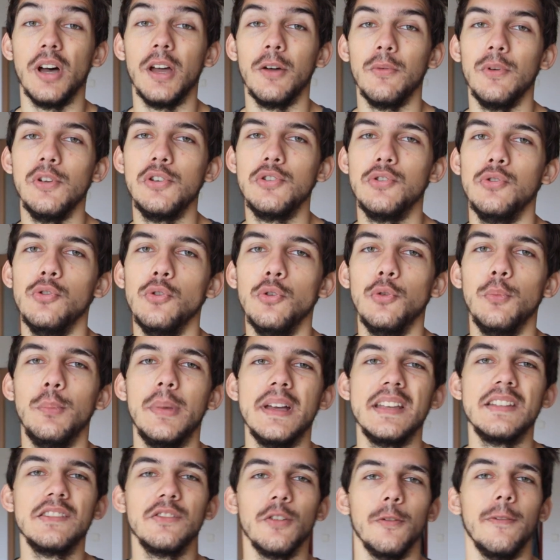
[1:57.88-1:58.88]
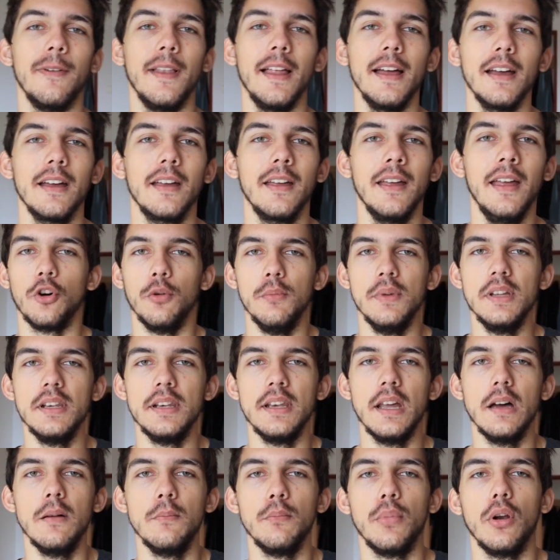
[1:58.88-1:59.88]
I wish you best of luck. Comment
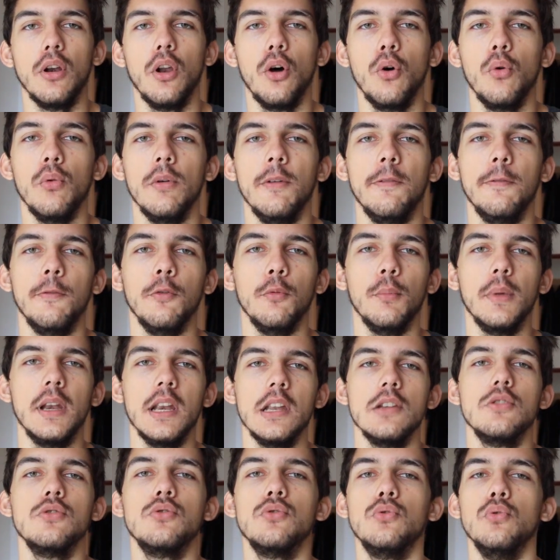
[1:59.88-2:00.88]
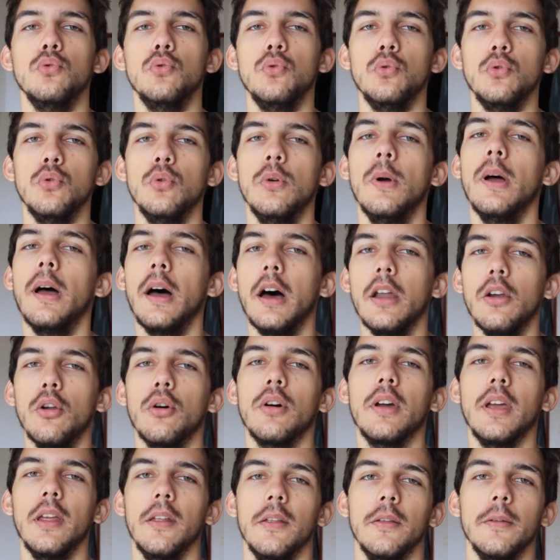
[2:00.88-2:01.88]
down below if you manage to
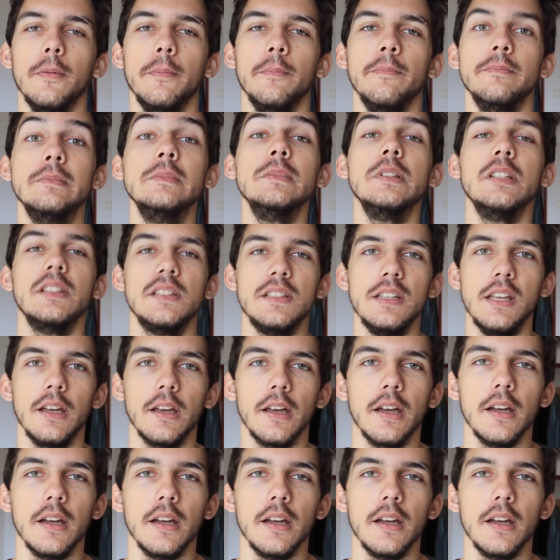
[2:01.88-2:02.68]
unlock it. See ya